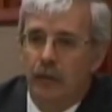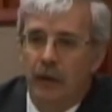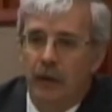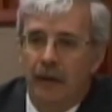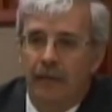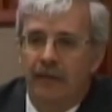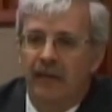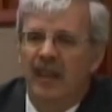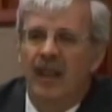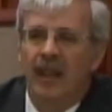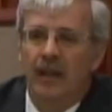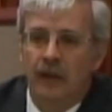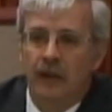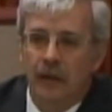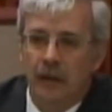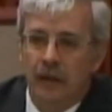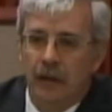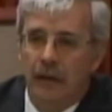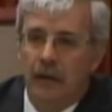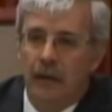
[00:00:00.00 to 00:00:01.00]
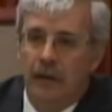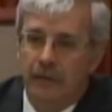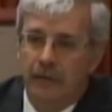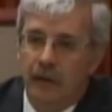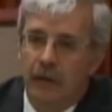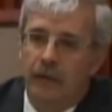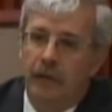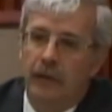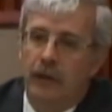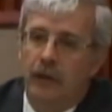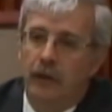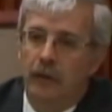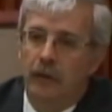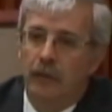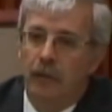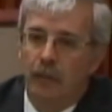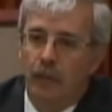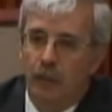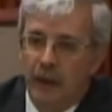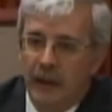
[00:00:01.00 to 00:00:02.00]
We have dozens of different
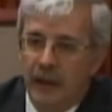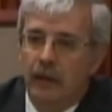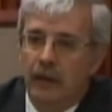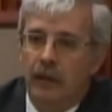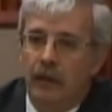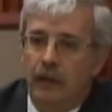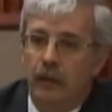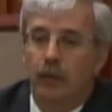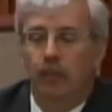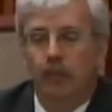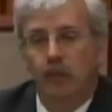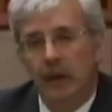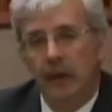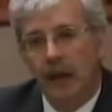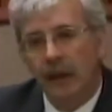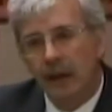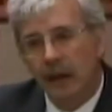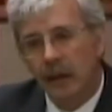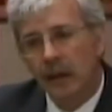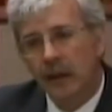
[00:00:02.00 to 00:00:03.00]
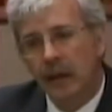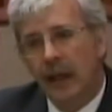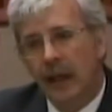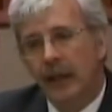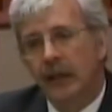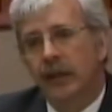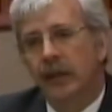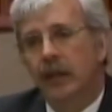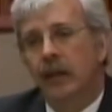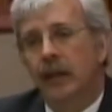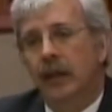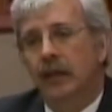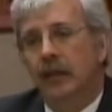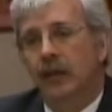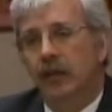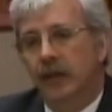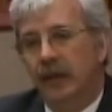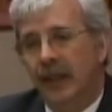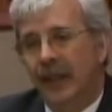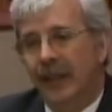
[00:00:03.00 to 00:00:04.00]
regionals, recognizing that the
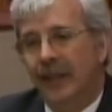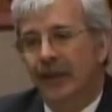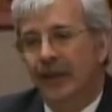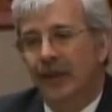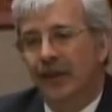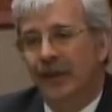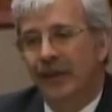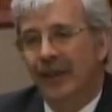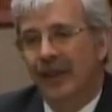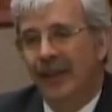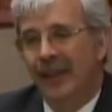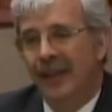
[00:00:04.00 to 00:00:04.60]
state is